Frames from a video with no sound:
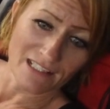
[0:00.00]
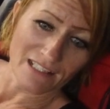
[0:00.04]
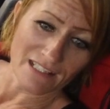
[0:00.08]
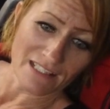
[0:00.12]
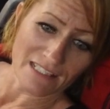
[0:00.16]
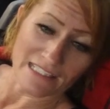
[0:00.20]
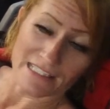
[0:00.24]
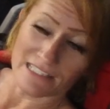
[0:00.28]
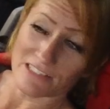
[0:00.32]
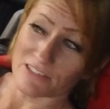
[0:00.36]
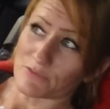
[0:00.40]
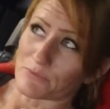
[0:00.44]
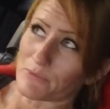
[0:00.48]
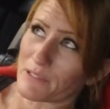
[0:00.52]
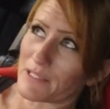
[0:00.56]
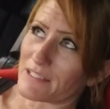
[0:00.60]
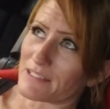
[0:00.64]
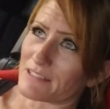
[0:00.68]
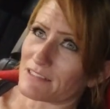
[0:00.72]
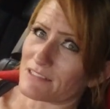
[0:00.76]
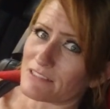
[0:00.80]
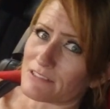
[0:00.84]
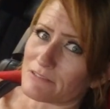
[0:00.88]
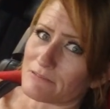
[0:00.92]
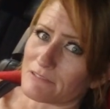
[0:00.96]
he's
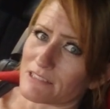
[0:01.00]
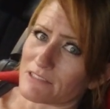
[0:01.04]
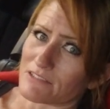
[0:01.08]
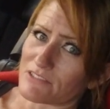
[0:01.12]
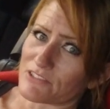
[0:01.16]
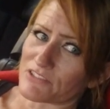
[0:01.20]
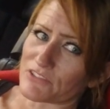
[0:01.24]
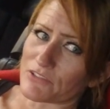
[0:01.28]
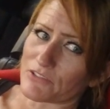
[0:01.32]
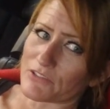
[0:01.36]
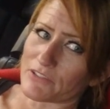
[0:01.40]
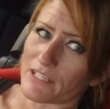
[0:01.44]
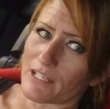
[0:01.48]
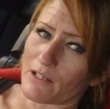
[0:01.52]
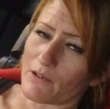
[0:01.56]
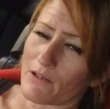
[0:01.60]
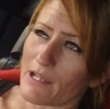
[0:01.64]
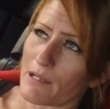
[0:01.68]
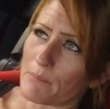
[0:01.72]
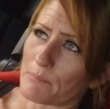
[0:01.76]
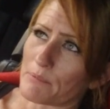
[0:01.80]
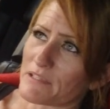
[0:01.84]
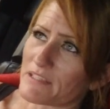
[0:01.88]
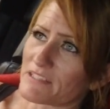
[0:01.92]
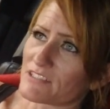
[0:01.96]
ready to do it. You just heard how
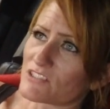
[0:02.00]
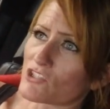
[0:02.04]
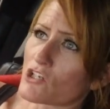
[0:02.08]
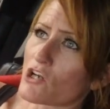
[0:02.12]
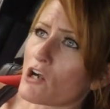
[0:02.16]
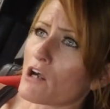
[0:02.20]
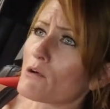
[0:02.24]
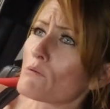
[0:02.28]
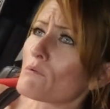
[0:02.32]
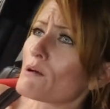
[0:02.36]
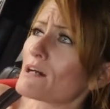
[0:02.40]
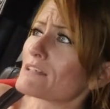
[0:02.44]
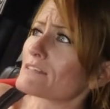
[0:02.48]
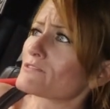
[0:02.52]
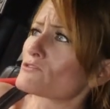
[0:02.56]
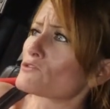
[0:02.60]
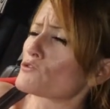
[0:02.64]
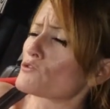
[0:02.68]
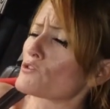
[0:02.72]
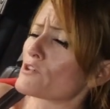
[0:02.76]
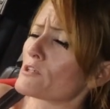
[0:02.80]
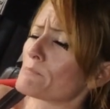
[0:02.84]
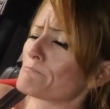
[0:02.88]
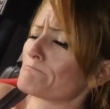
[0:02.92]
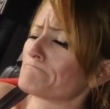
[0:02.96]
happy this car was.
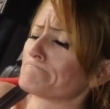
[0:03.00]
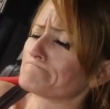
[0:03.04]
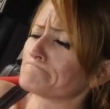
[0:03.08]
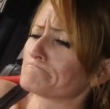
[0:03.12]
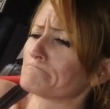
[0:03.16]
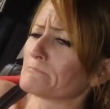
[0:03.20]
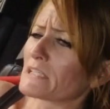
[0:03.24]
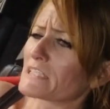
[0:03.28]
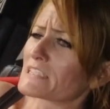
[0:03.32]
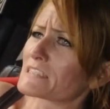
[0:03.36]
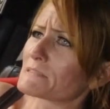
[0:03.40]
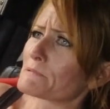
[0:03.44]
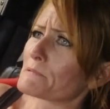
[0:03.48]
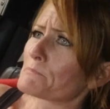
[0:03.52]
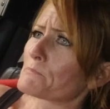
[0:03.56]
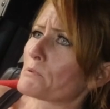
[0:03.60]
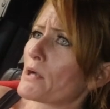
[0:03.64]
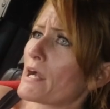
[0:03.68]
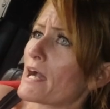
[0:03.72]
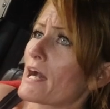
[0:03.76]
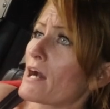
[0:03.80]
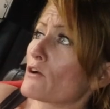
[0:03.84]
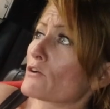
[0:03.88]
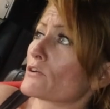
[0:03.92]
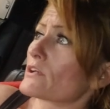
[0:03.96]
Trip makes me
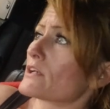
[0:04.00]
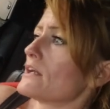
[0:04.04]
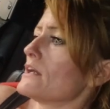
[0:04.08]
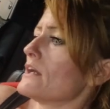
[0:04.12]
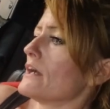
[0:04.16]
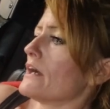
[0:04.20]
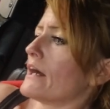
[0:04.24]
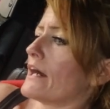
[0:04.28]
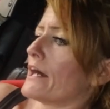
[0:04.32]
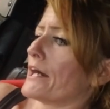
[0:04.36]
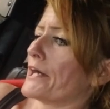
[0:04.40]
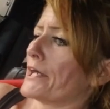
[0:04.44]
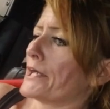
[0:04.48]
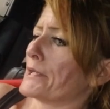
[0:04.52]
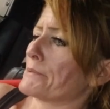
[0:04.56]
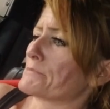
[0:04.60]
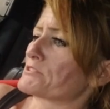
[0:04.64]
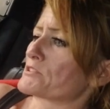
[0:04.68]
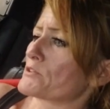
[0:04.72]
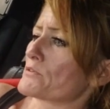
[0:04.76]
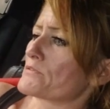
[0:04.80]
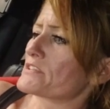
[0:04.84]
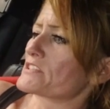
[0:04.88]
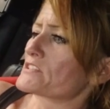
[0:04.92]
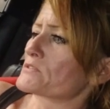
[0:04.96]
proud. Um,
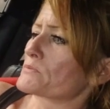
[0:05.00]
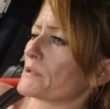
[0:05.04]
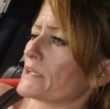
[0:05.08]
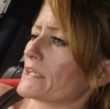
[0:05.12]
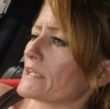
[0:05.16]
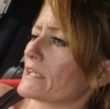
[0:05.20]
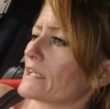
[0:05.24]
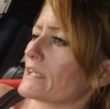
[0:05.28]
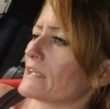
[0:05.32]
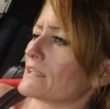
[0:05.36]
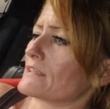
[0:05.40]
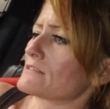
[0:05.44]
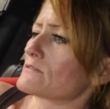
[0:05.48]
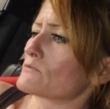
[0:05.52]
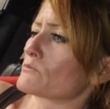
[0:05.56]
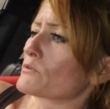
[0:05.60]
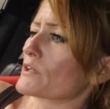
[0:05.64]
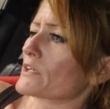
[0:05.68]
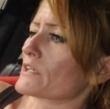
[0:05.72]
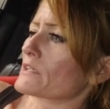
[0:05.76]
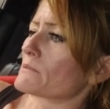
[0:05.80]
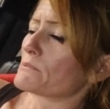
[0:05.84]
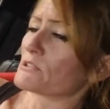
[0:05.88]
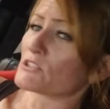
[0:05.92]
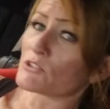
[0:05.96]
so this weekend, we're
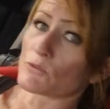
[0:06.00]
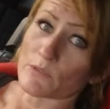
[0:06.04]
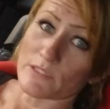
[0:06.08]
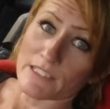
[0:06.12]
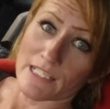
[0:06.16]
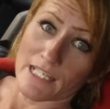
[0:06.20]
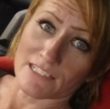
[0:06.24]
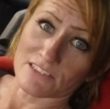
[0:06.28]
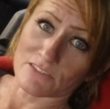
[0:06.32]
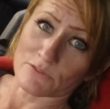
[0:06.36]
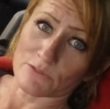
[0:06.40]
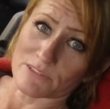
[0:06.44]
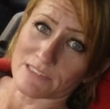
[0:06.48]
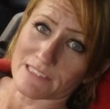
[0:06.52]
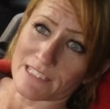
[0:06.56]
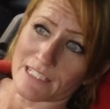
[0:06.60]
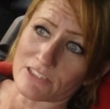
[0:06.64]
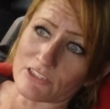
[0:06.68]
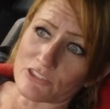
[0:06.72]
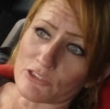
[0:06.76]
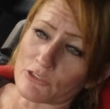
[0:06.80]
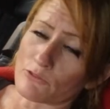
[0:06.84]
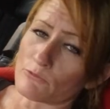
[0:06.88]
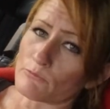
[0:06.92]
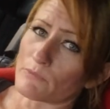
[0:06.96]
going to be doing that. So stay
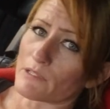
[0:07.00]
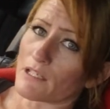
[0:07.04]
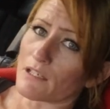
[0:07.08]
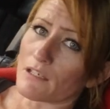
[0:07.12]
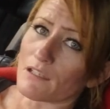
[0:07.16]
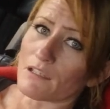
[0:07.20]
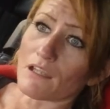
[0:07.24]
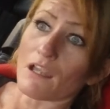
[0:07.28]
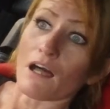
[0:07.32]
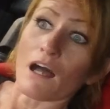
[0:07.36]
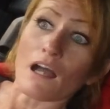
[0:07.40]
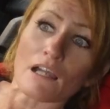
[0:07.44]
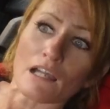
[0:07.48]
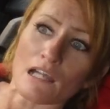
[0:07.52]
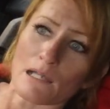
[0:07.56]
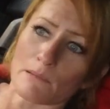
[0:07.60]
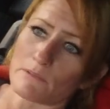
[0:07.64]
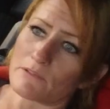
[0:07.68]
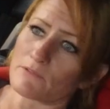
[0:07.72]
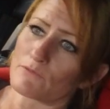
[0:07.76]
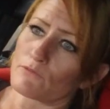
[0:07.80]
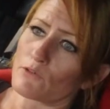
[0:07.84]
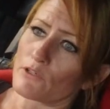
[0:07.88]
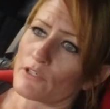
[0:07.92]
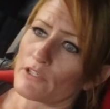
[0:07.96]
tuned. We got a lot
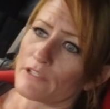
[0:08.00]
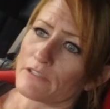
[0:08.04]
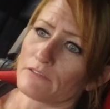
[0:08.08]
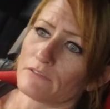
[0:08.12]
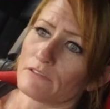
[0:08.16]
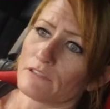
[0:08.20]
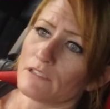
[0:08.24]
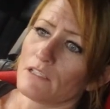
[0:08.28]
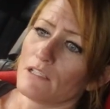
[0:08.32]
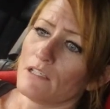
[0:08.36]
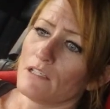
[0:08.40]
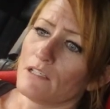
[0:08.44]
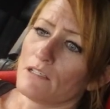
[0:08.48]
coming for you.